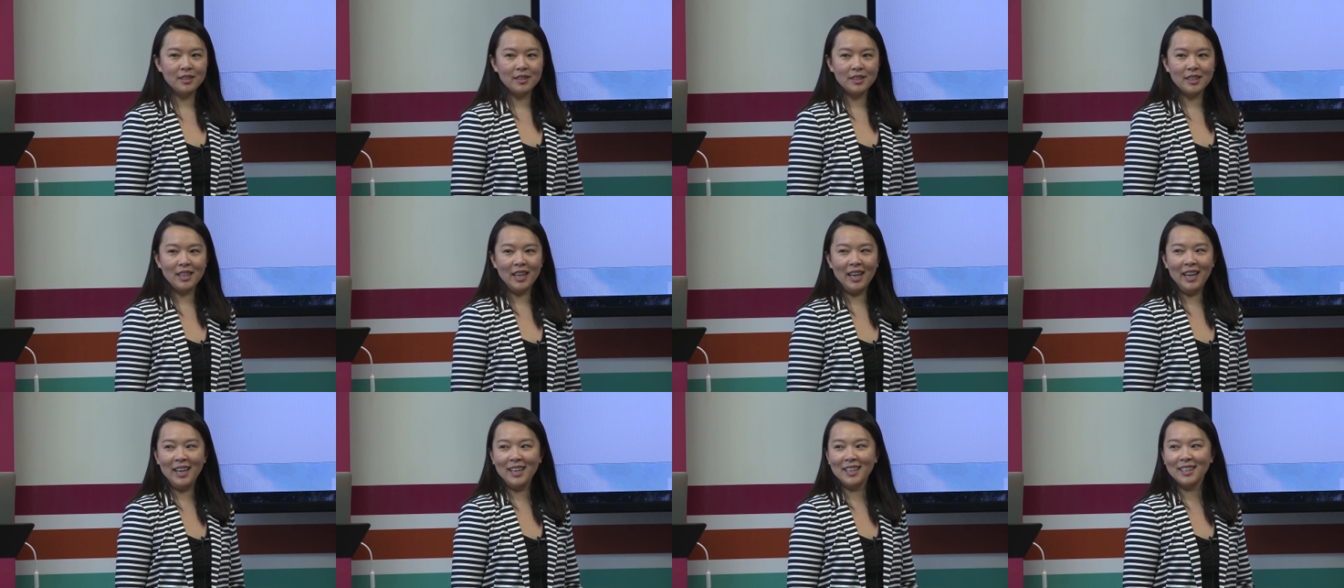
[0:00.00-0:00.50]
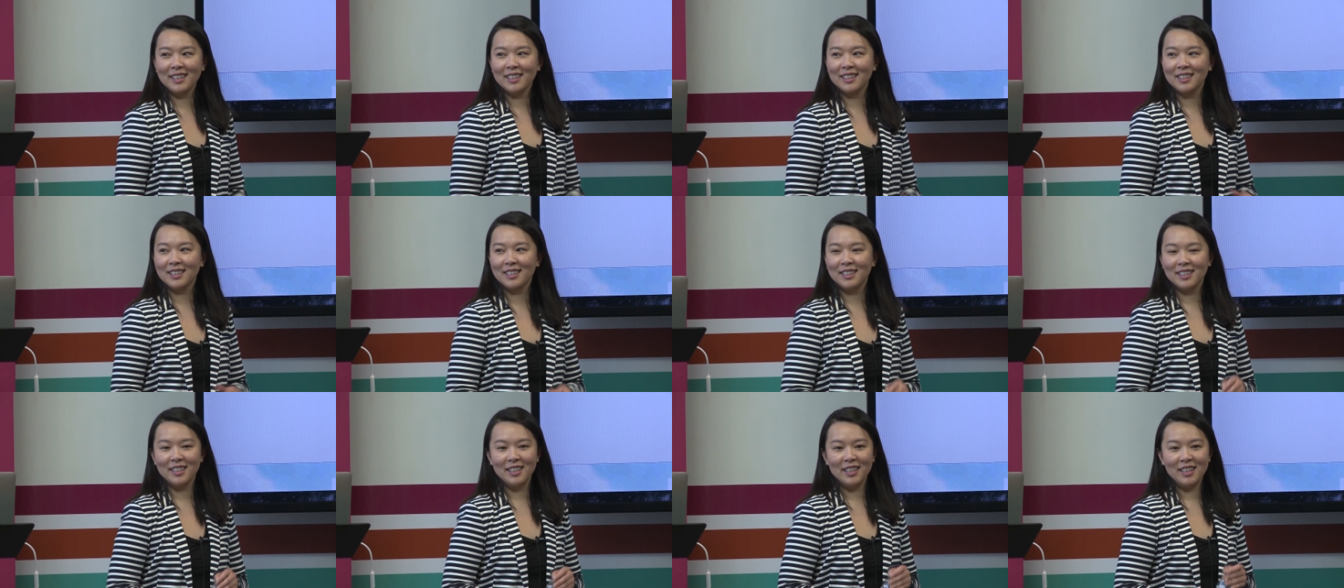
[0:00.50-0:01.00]
Okay.
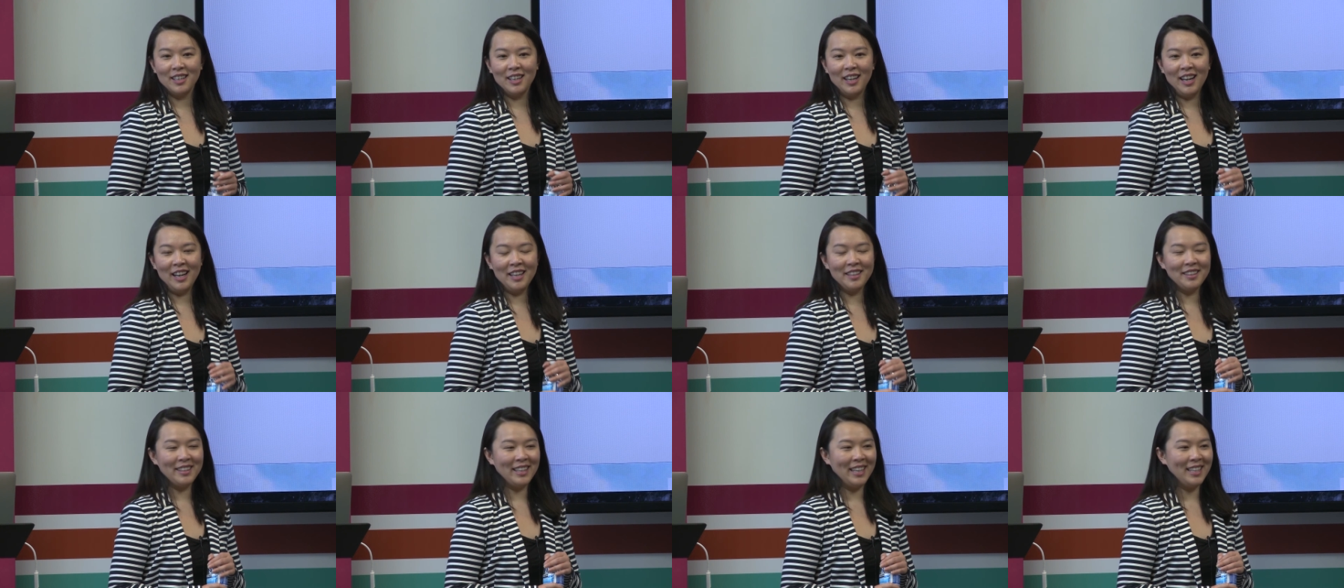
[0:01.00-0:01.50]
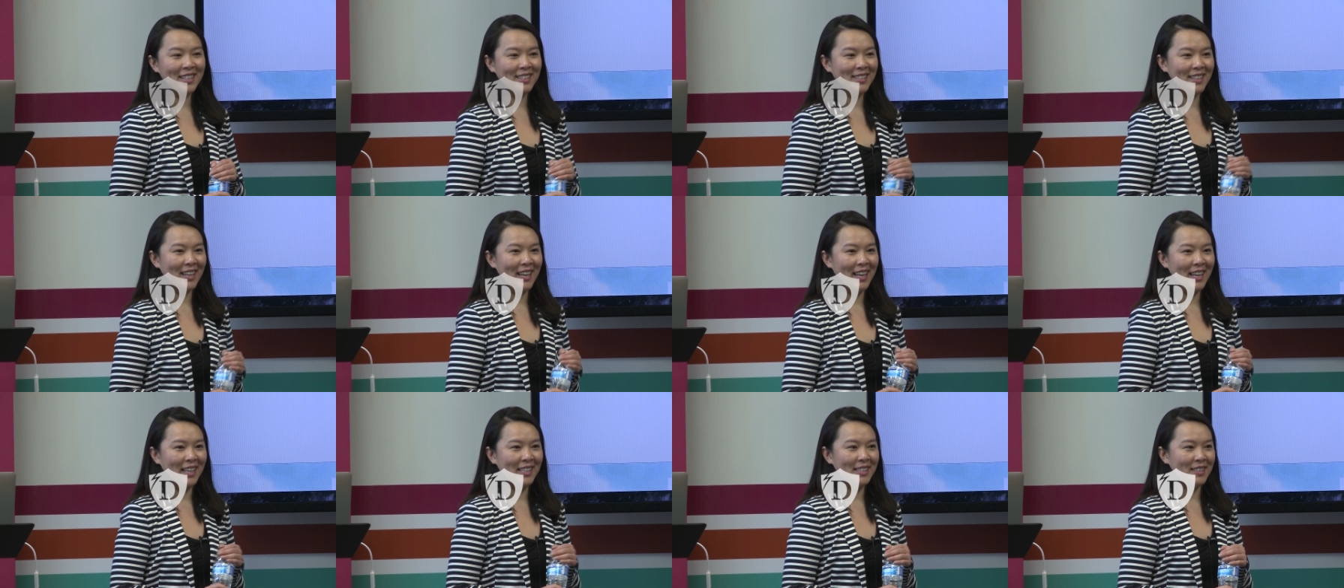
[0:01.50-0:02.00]
All right, thanks
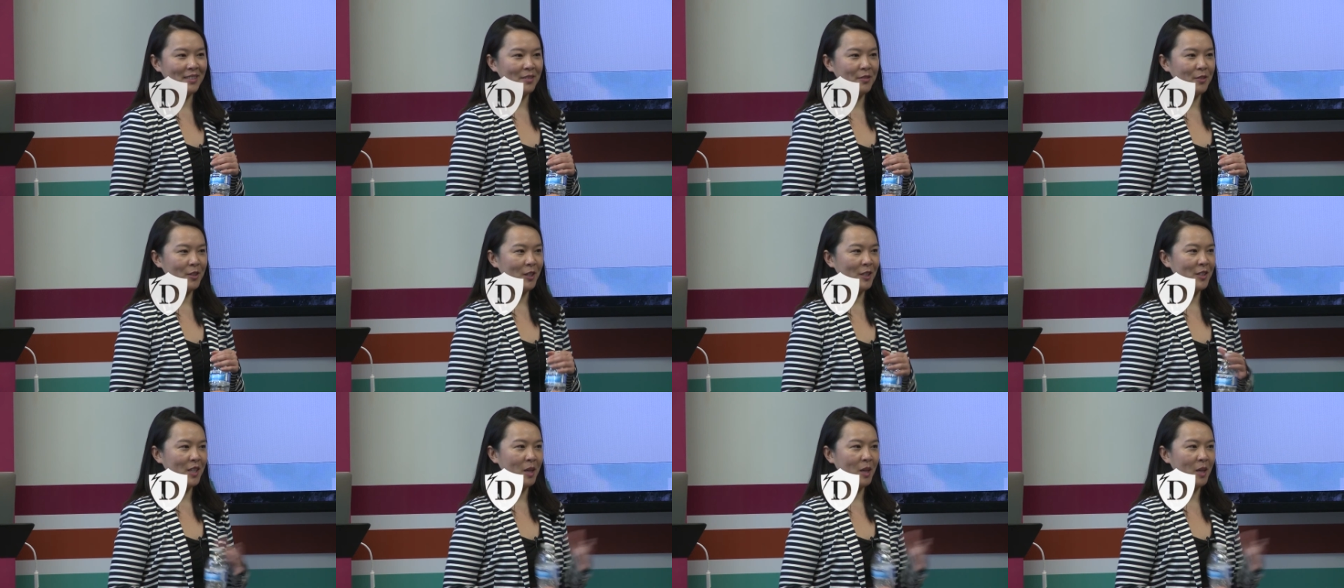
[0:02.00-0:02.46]
guys. And of course,